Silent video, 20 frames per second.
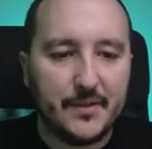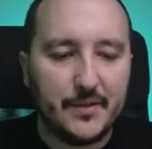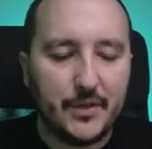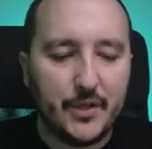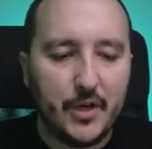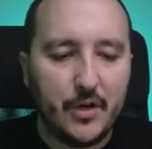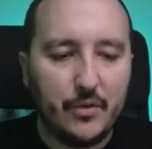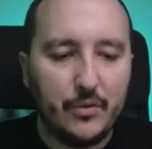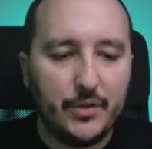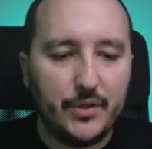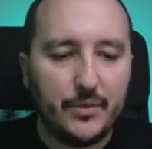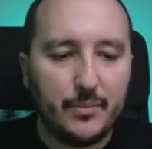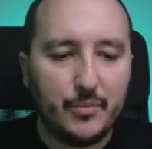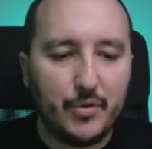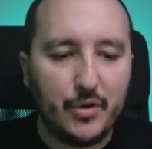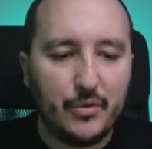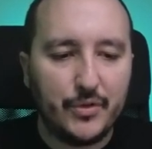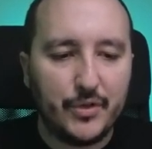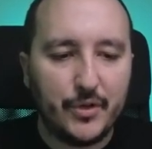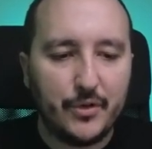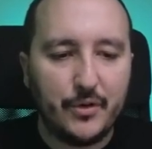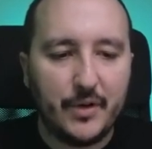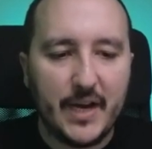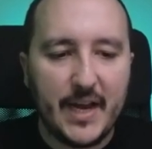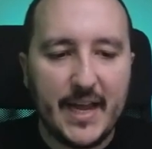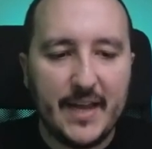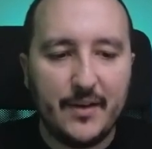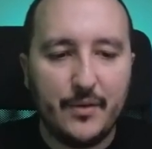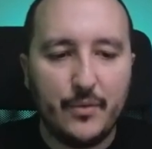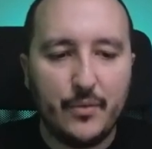Node, browser,
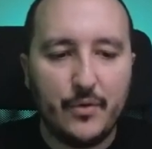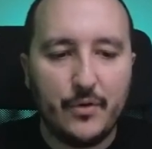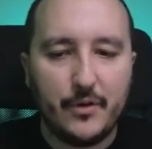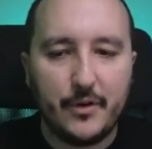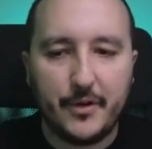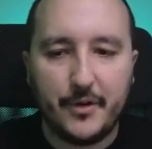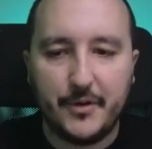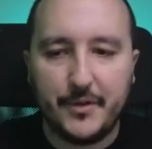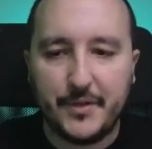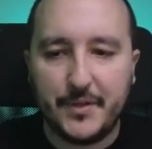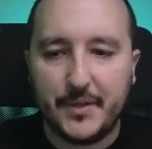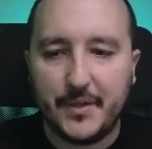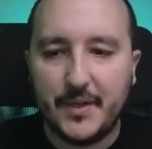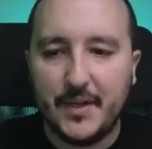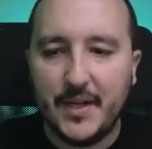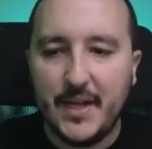and workers.